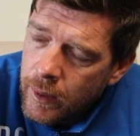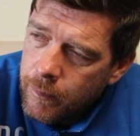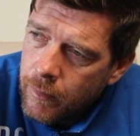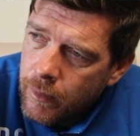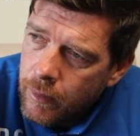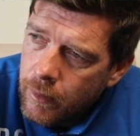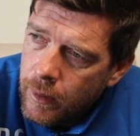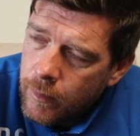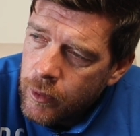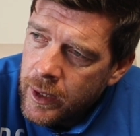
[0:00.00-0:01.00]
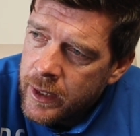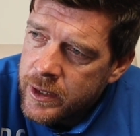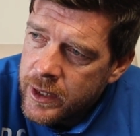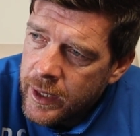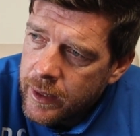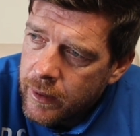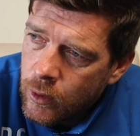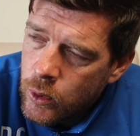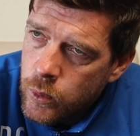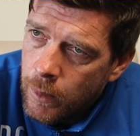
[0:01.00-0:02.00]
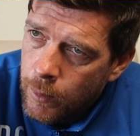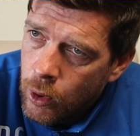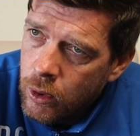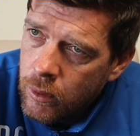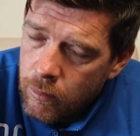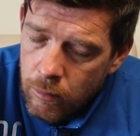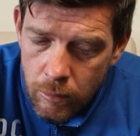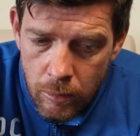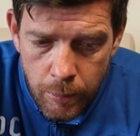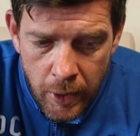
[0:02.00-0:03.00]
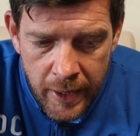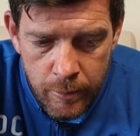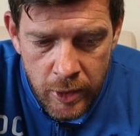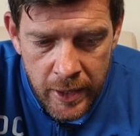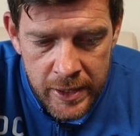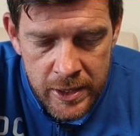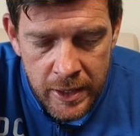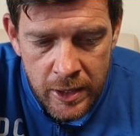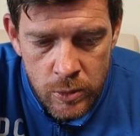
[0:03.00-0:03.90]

Well, I'm realistic. I always want more, but I am realistic